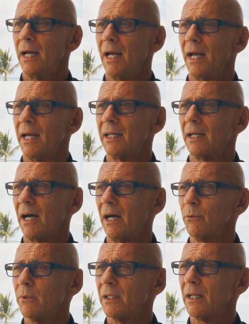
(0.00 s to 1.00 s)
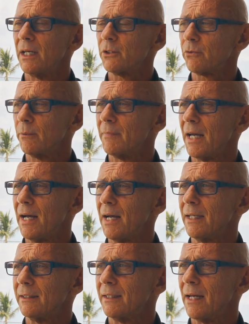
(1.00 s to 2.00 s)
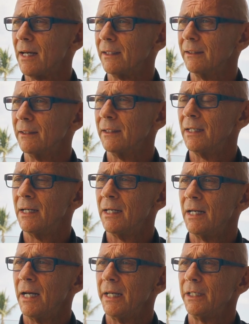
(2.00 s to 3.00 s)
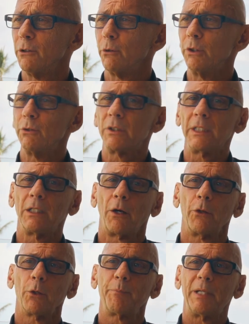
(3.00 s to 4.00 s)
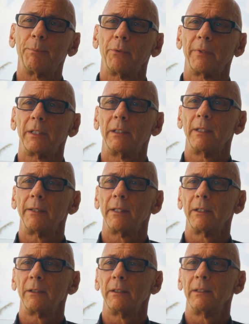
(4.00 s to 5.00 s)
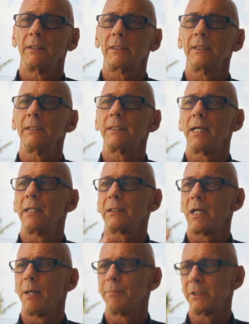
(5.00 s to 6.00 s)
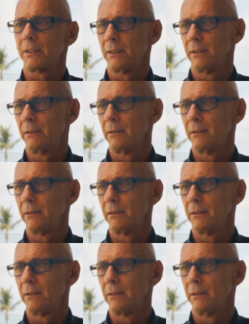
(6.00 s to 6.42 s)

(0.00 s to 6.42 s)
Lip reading: And I realized from that, you see other people that it's the exact opposite.